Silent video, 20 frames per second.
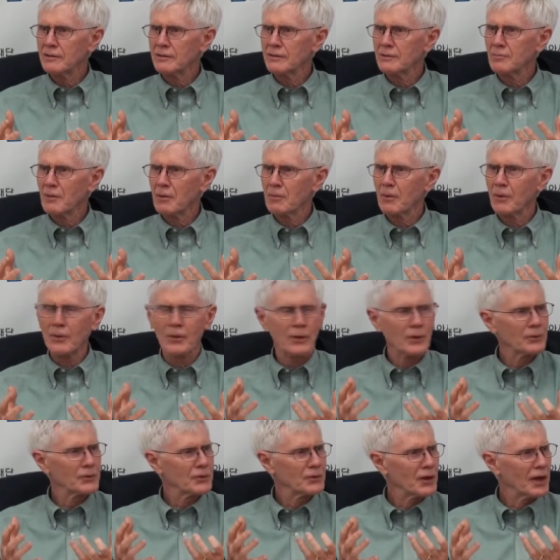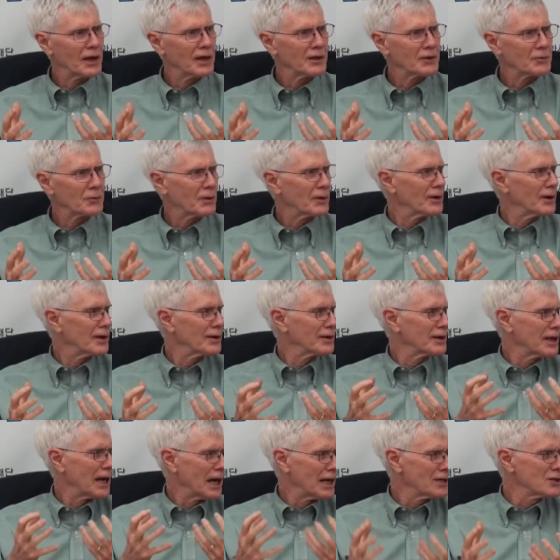remember those days when
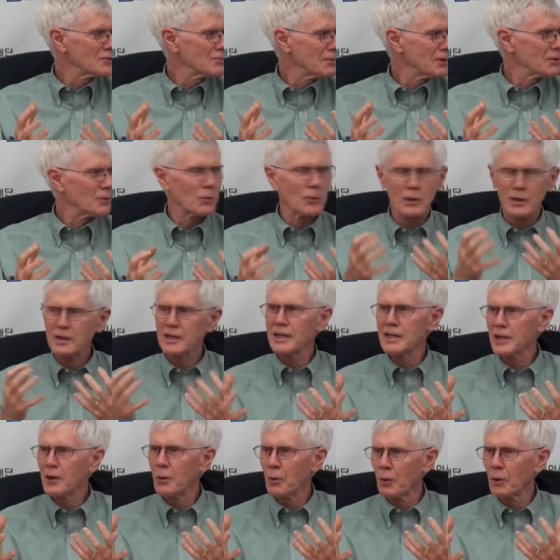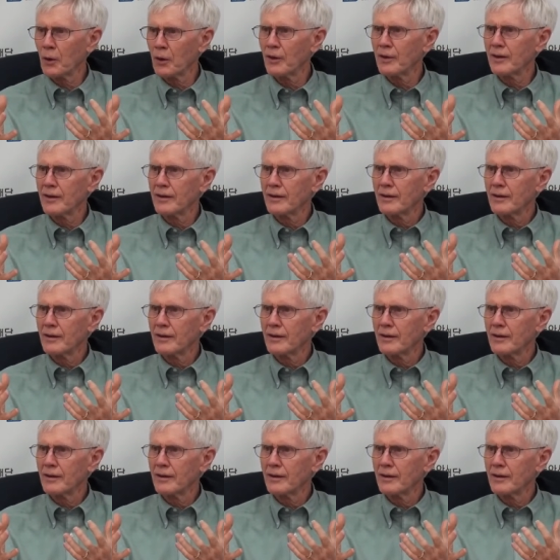engagement would equal